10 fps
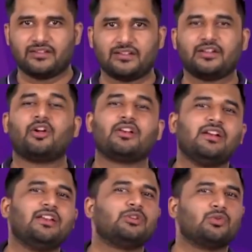isn't it? Or
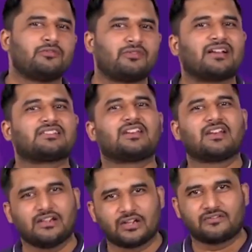leading to a faster
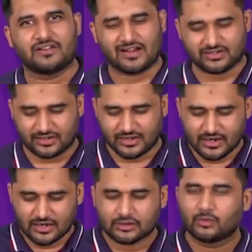rate of reaction.
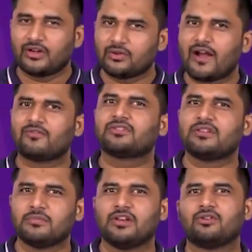So what you have to
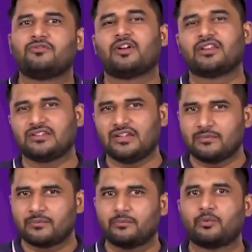simply look for is
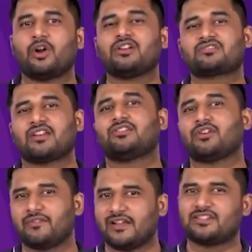the bond strength
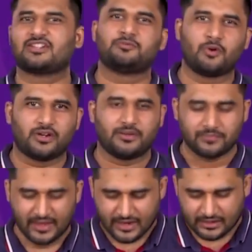of HX bond.
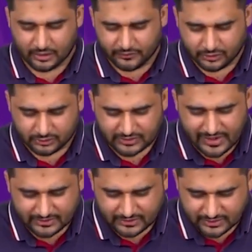Now we know
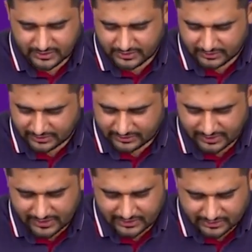that in this
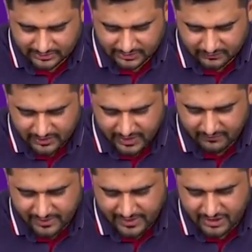case, since we
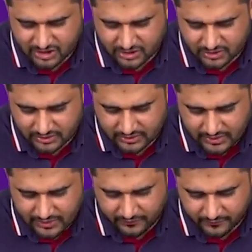have
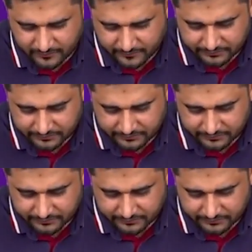HF,